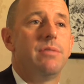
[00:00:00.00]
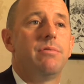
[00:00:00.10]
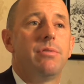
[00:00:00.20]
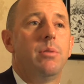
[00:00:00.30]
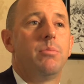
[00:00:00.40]
it
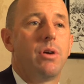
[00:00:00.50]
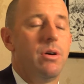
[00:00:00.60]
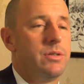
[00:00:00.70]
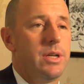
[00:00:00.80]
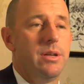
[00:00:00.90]
from
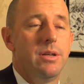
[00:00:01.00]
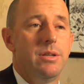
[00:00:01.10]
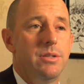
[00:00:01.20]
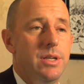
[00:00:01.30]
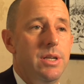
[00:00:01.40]
causing any
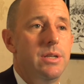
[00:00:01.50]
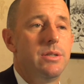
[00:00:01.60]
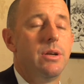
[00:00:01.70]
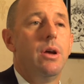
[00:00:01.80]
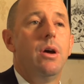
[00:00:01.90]
disease